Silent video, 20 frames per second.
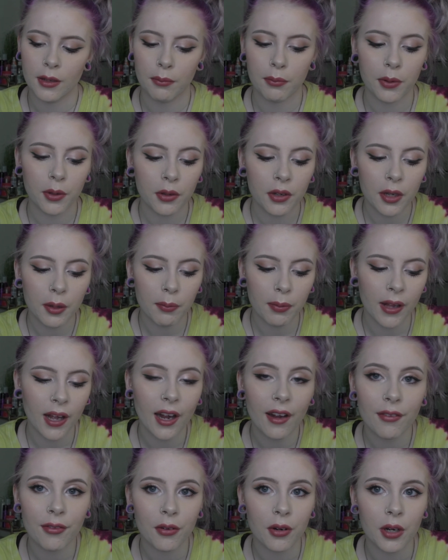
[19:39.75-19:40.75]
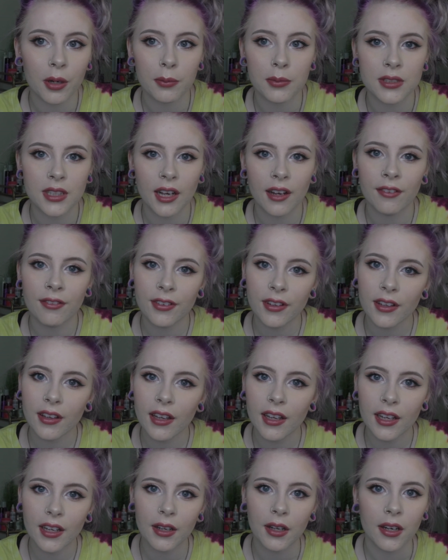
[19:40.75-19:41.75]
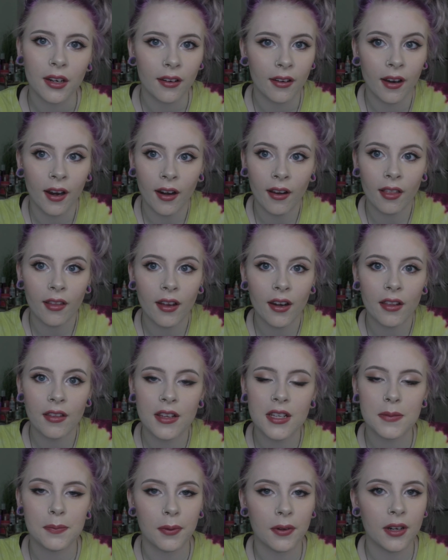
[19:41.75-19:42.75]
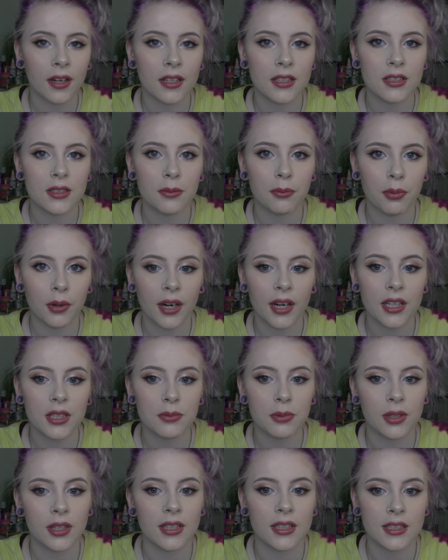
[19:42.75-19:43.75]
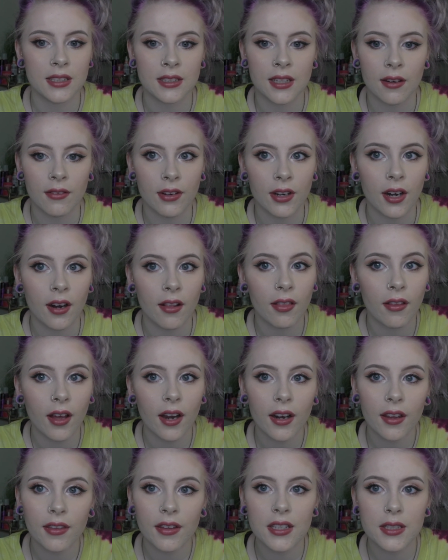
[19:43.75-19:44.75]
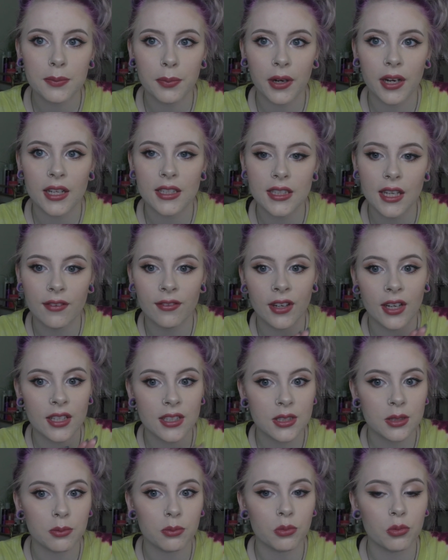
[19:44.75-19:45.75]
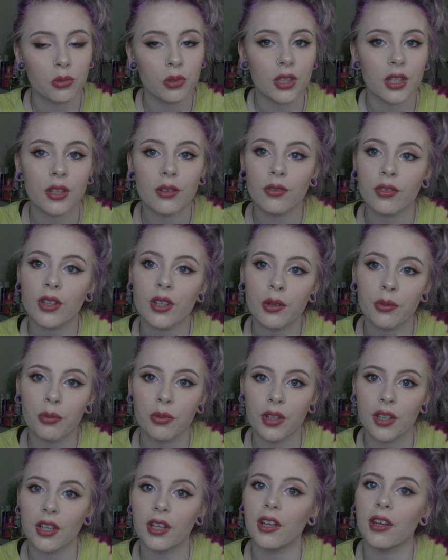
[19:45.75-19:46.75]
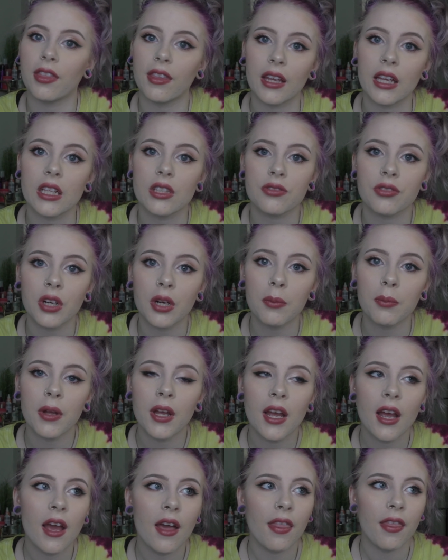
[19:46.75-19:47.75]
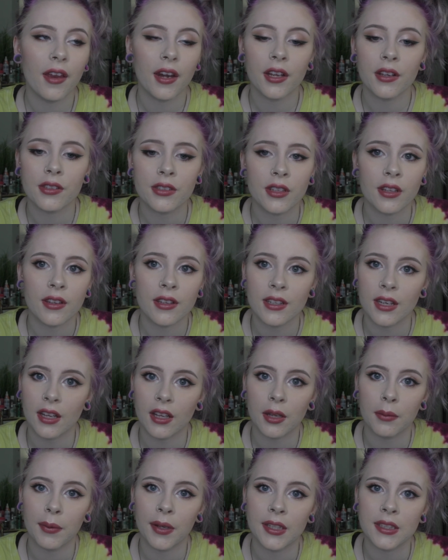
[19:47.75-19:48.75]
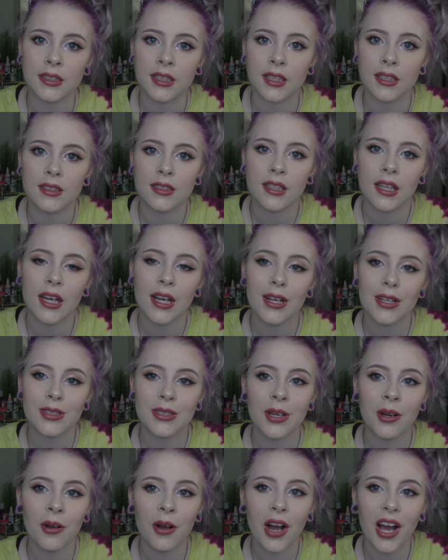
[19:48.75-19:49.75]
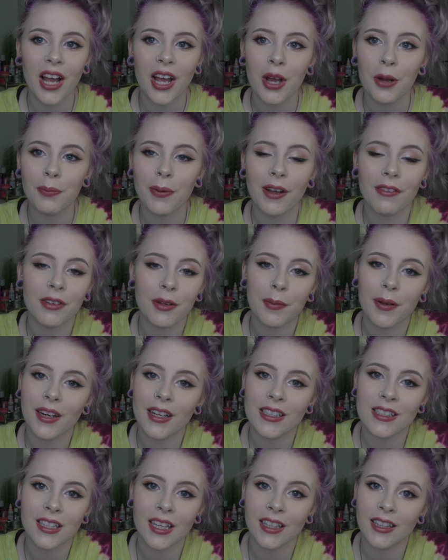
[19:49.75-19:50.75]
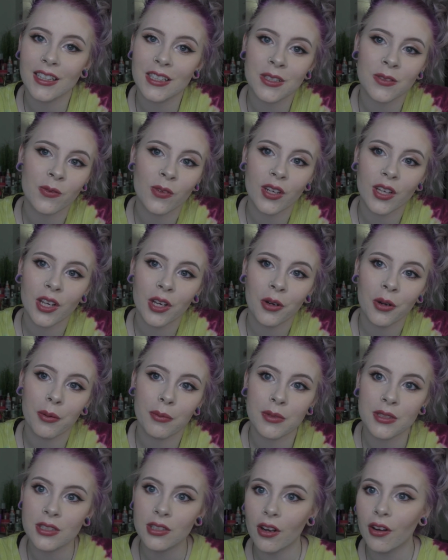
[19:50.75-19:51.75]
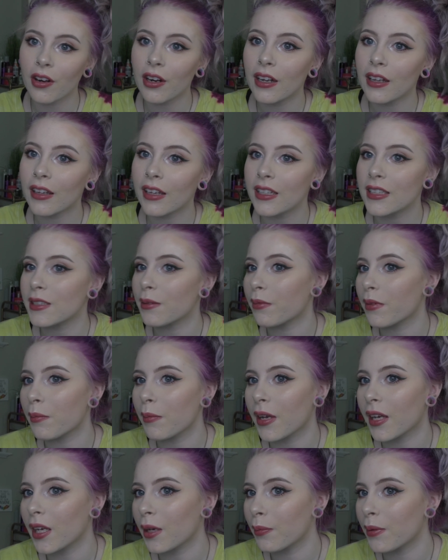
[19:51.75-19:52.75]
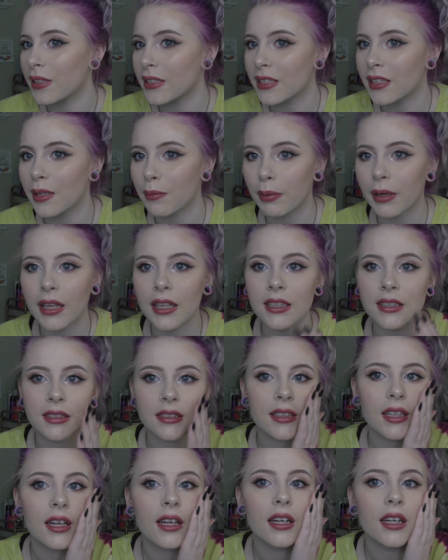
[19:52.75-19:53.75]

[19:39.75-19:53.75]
beauty platforms, I feel like not a lot of these brands would get discovered, and a lot of these brands I've gotten some really good things from that I use on a daily basis. So I hope everybody's liked this video. I'm sorry that some of the makeup isn't the best.